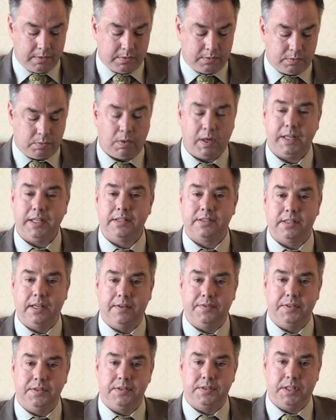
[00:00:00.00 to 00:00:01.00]

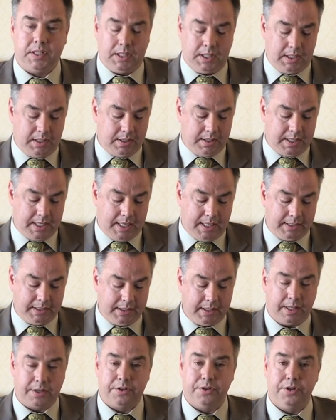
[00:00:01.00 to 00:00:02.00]
2017 Kelly
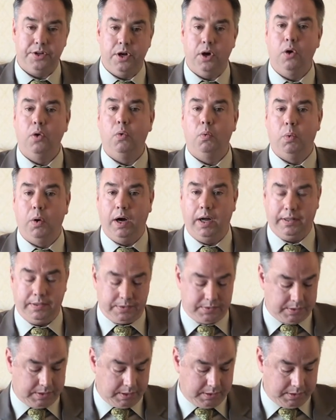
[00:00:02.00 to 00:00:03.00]
Letter Note 1
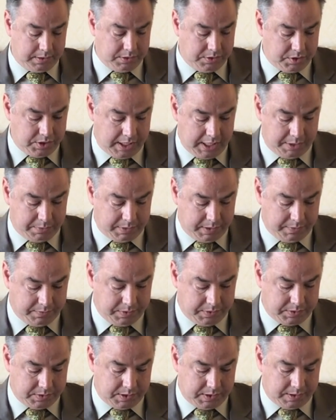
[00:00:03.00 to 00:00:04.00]
sent in January of
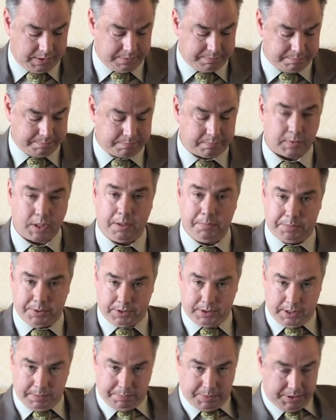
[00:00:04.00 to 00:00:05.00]
this year. I'll put
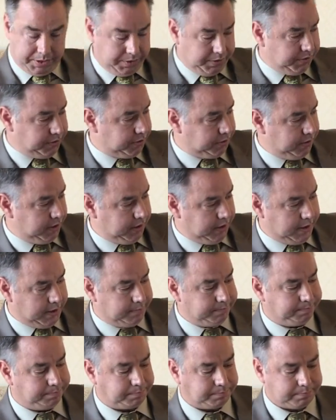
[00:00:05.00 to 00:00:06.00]
it up on your screen there.